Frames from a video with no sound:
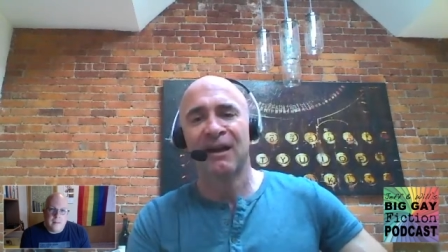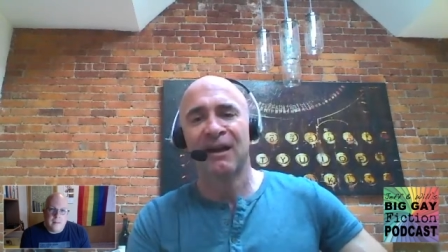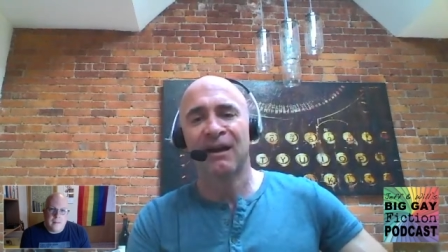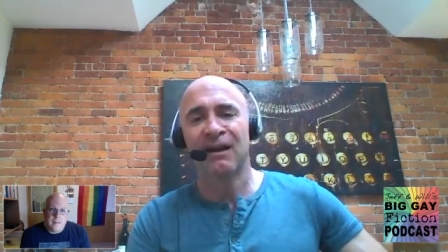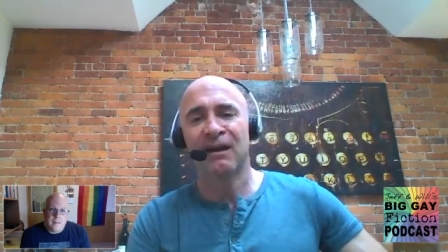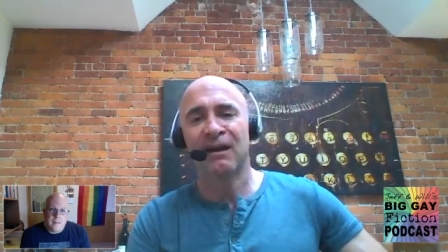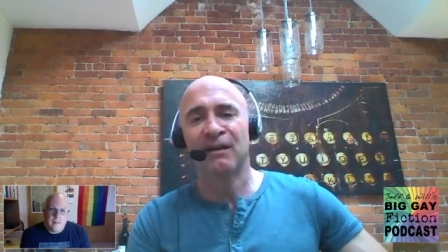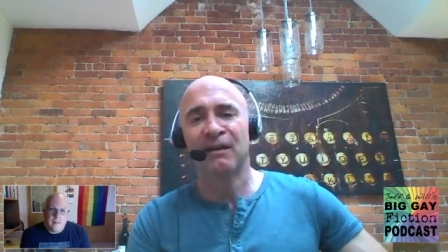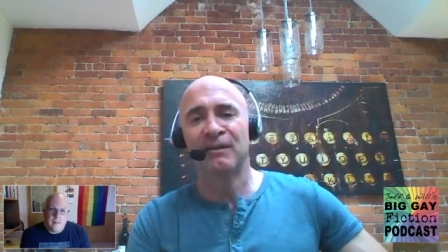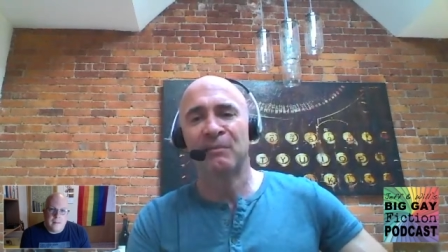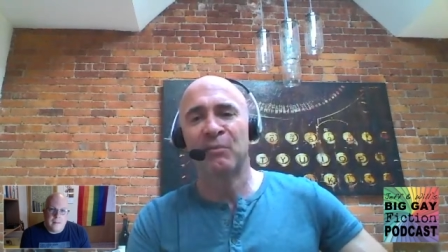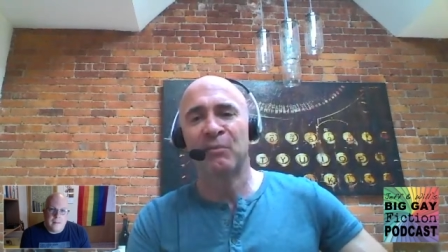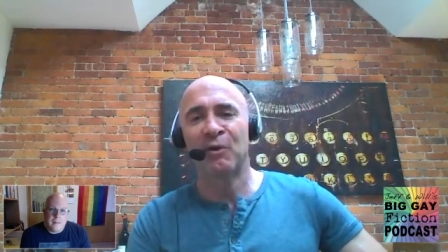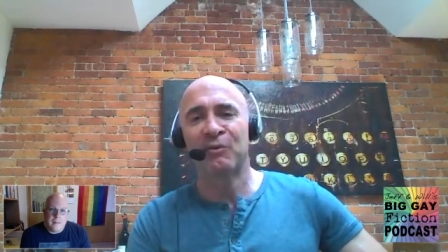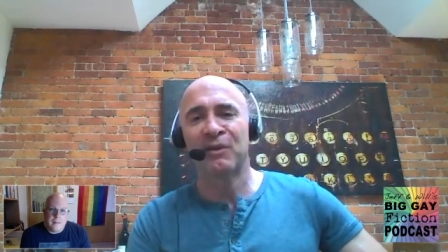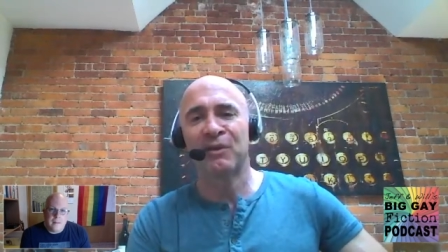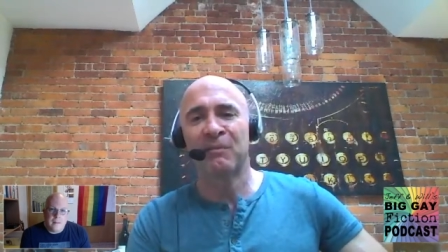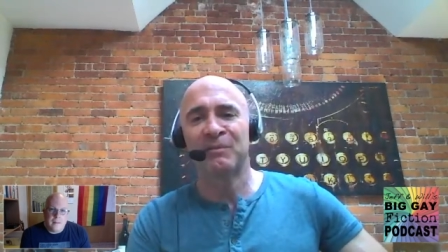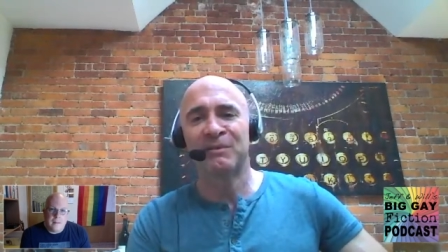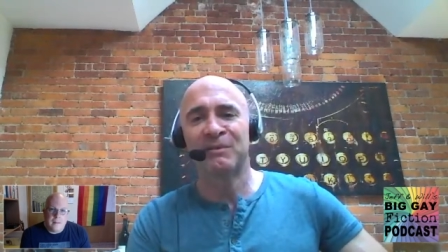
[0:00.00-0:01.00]
They
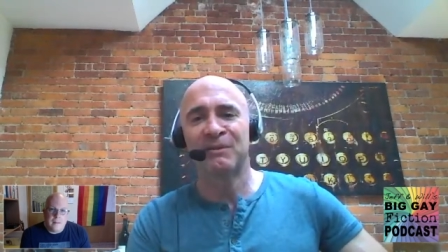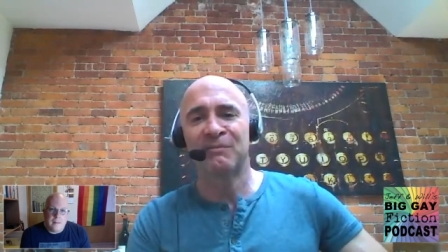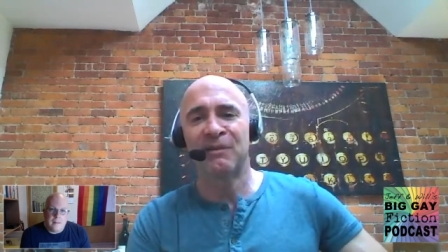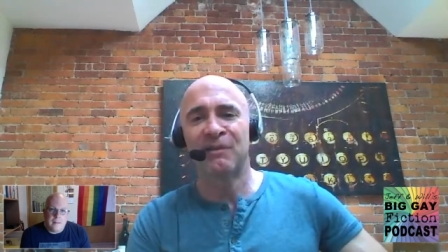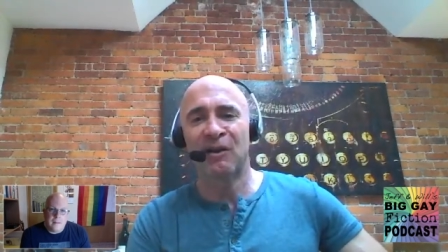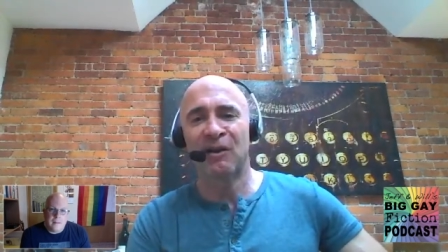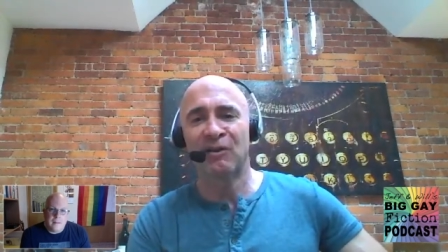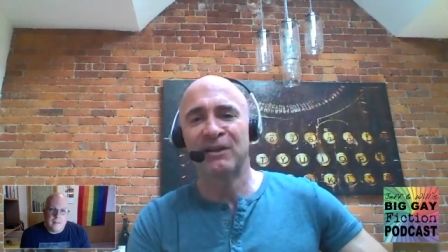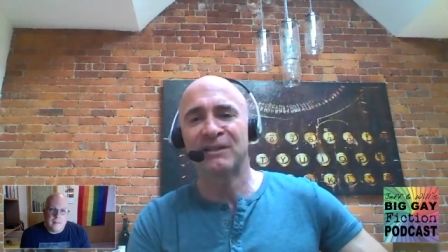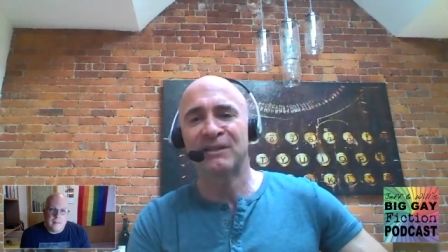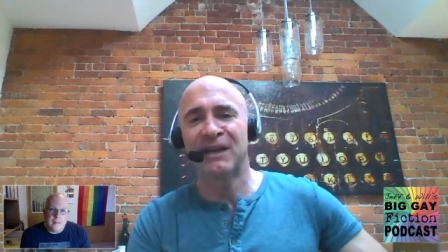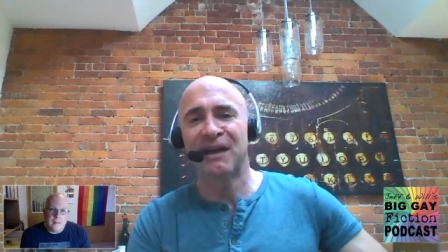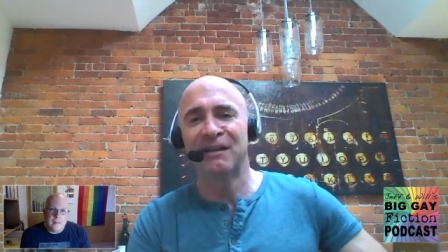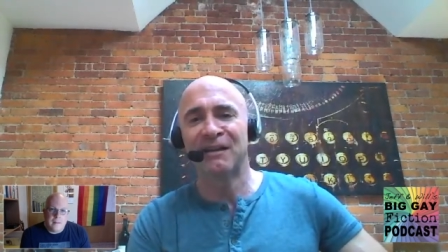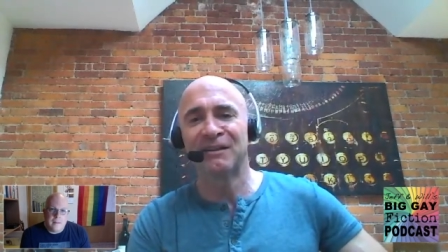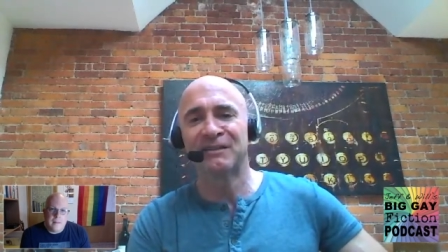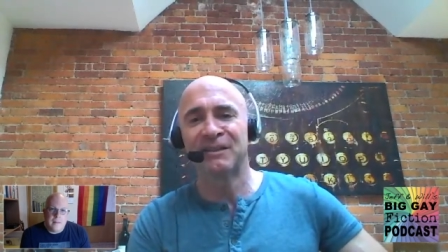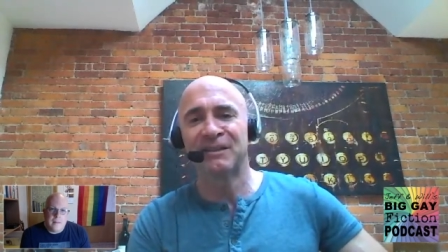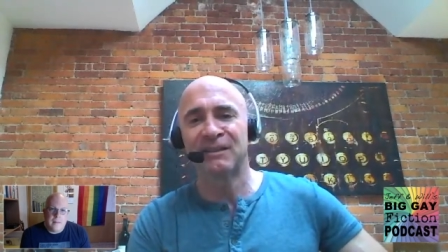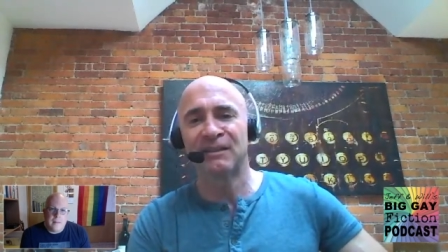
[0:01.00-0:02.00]
both happen to be very
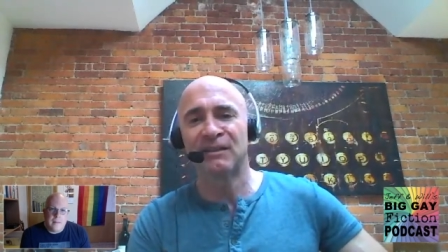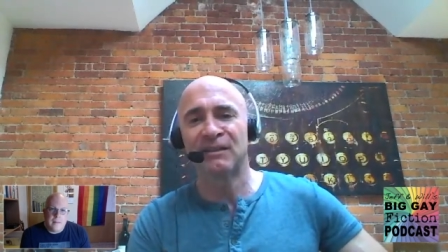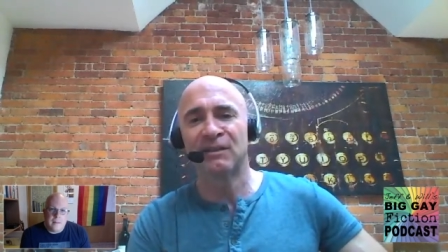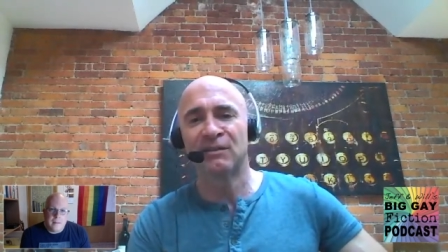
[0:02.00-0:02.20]
talented.